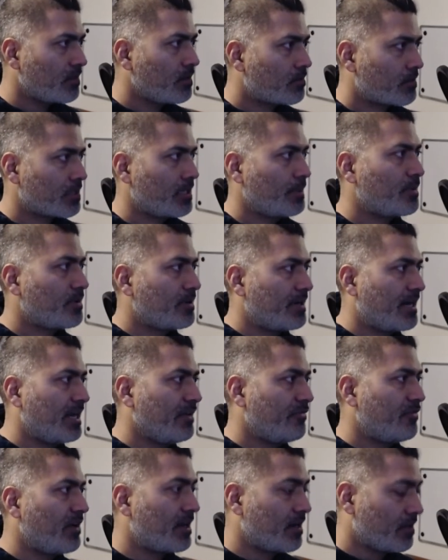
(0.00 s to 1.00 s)
is the script,
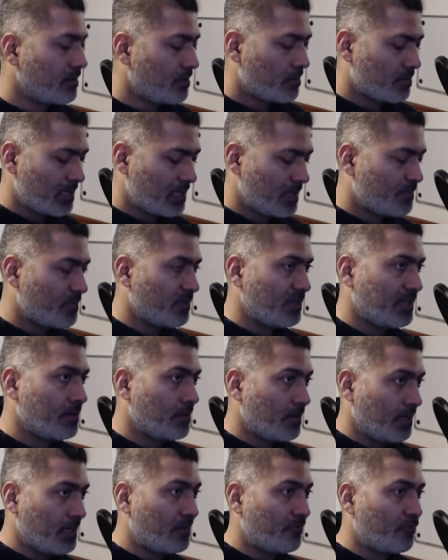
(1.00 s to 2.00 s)
and if I run the script
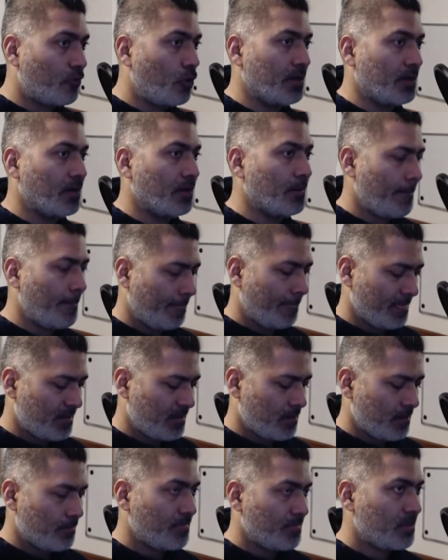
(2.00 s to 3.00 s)
in a folder,
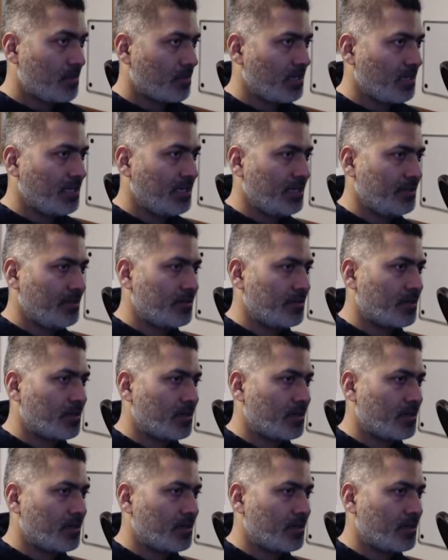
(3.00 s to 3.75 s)
basically